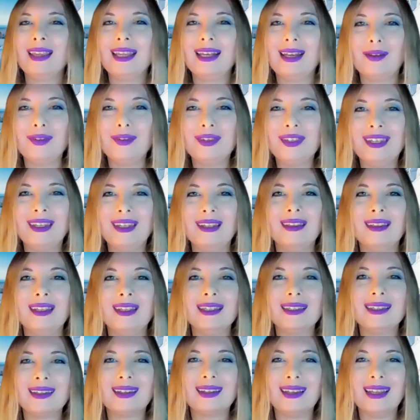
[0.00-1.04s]
and I've seen
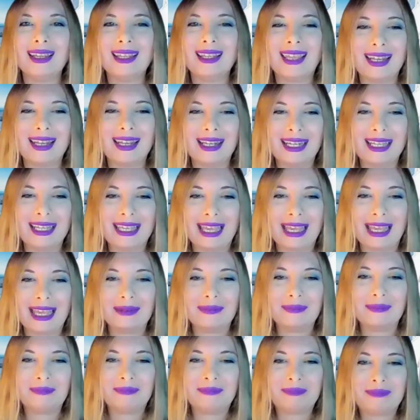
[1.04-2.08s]
this again and
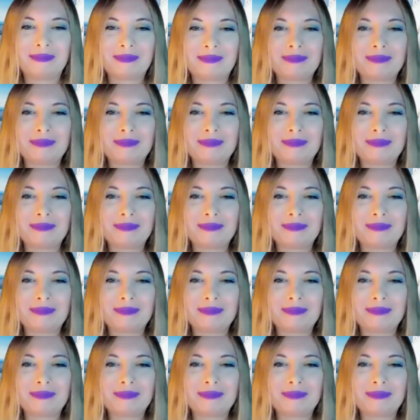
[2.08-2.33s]
again.